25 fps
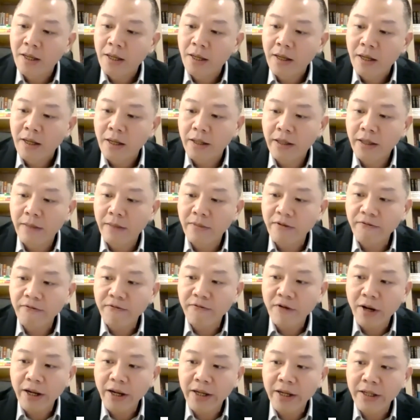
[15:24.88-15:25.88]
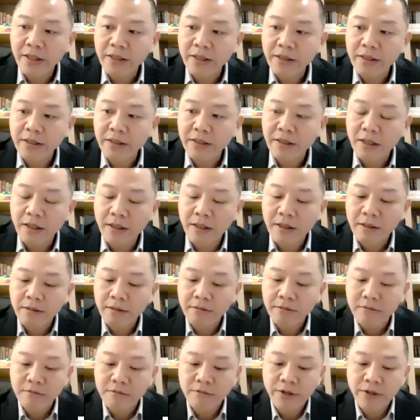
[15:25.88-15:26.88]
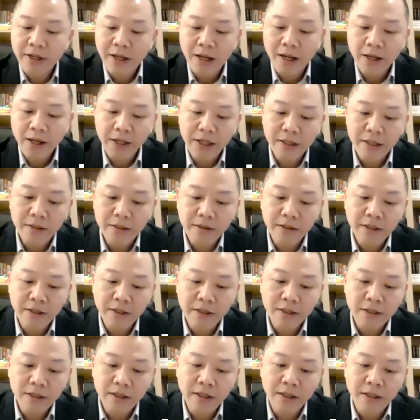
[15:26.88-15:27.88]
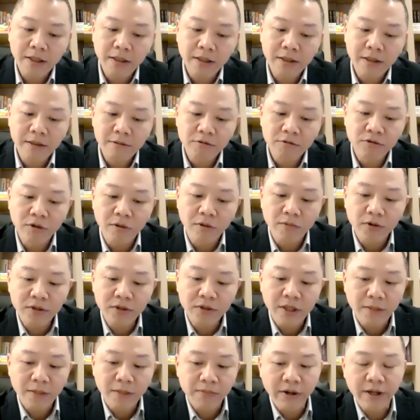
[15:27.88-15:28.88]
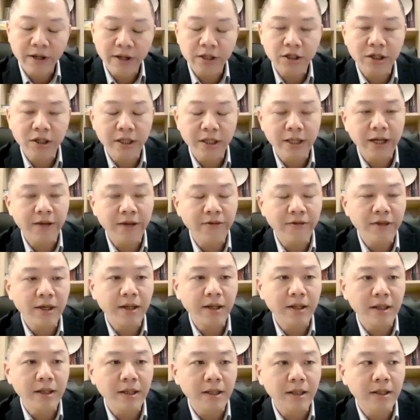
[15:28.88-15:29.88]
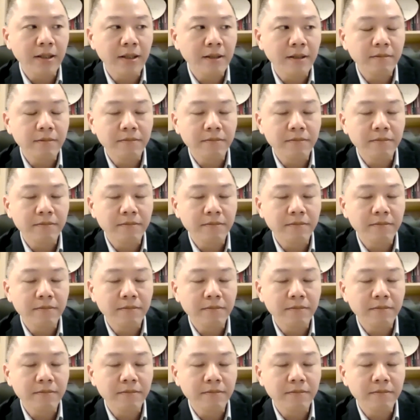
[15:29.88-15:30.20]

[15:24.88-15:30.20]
And number 5, regarding this global supply chain, I think the